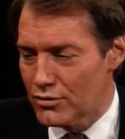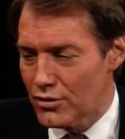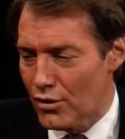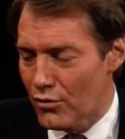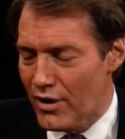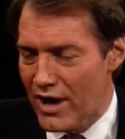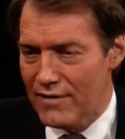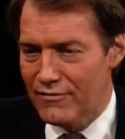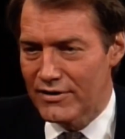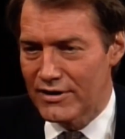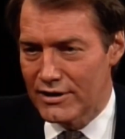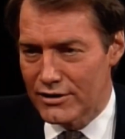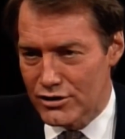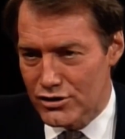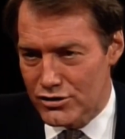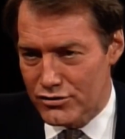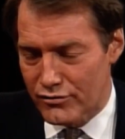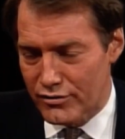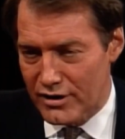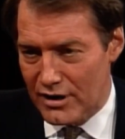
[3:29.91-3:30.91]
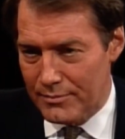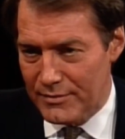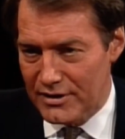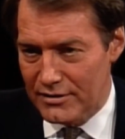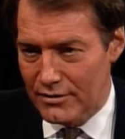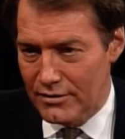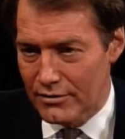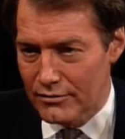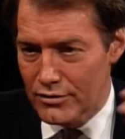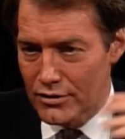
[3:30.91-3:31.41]
don't have an industry. I mean,
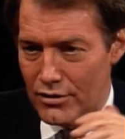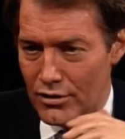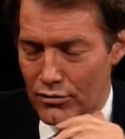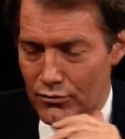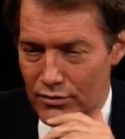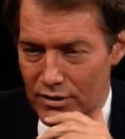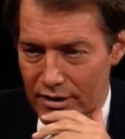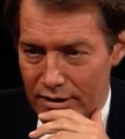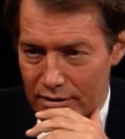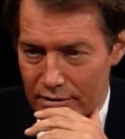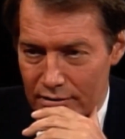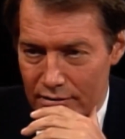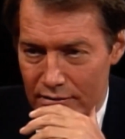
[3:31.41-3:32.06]
you don't really...